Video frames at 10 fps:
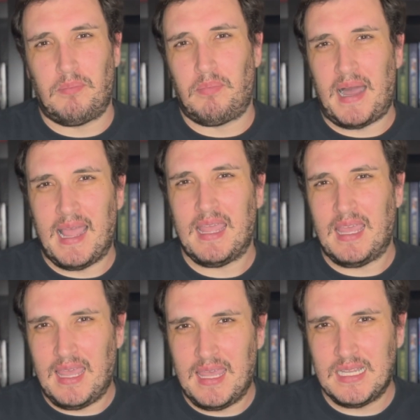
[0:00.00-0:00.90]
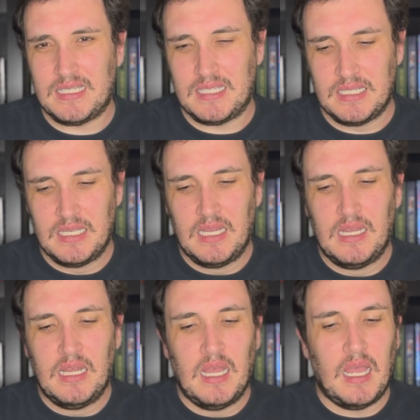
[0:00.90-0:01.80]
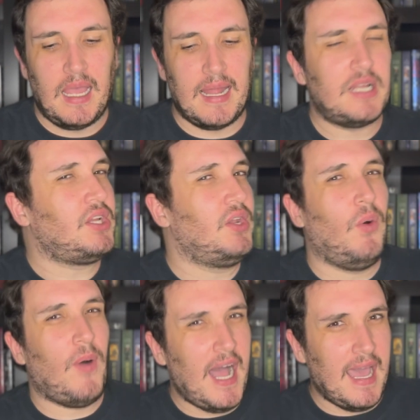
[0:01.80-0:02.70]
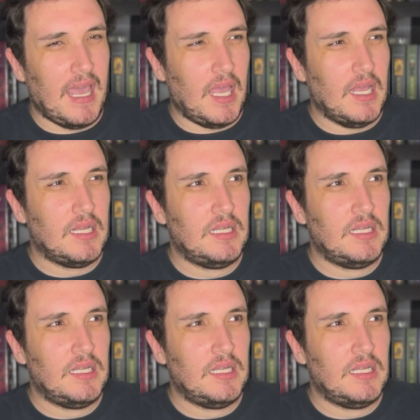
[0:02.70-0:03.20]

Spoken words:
by it. And I don't know why.